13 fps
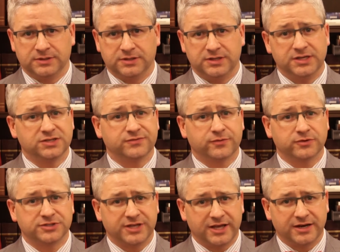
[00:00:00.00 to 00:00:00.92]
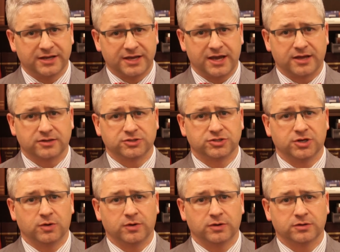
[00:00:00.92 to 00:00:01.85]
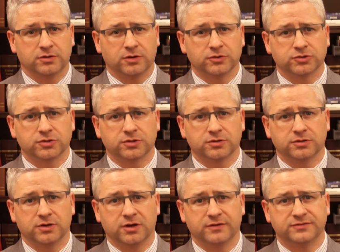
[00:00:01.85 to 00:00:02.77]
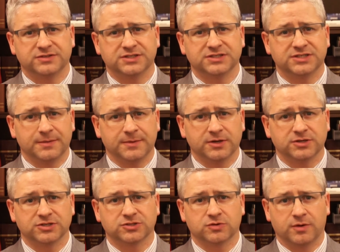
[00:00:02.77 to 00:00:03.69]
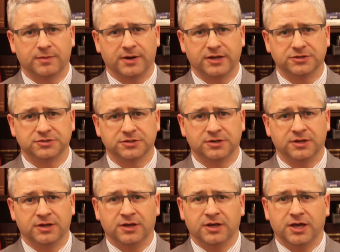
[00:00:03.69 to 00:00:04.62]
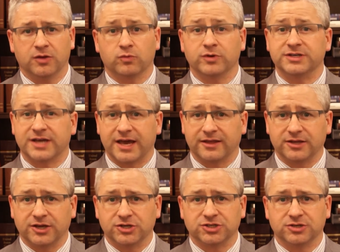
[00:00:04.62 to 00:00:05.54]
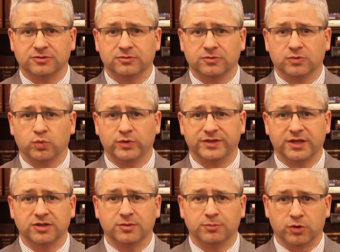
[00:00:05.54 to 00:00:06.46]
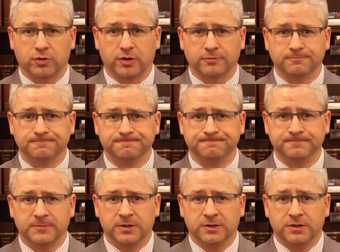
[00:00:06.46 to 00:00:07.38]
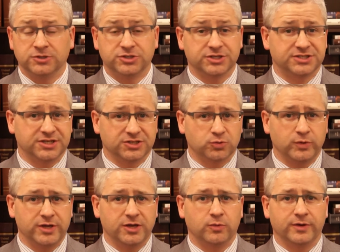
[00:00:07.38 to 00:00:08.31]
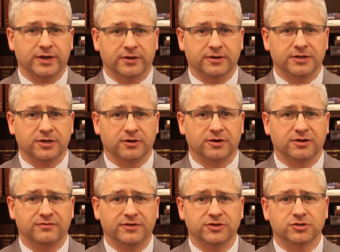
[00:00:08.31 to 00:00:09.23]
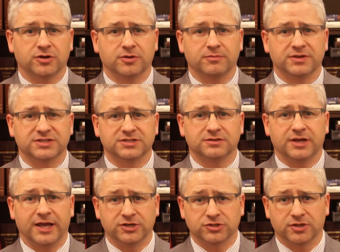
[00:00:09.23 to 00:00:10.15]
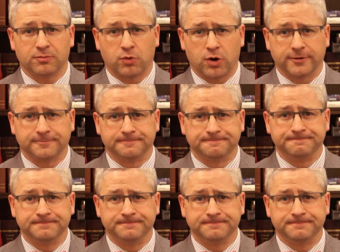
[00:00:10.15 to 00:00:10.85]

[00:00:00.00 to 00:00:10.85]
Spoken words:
These firsthand accounts show a culture of systemic discrimination and retaliation within the Bureau. Just this week, we held a hearing featuring Ms. Angela Martin,